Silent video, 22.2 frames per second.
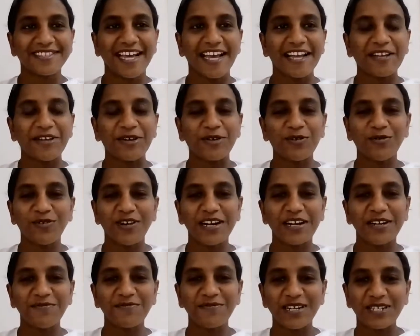Thank you
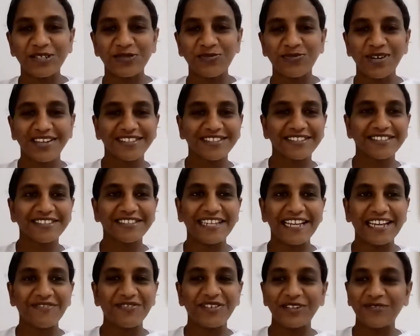very much, Brother
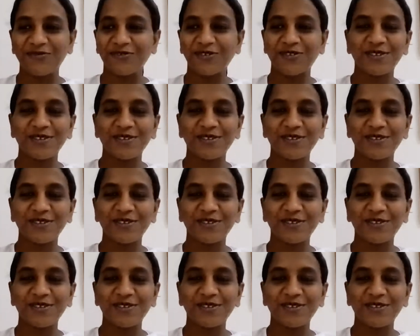David,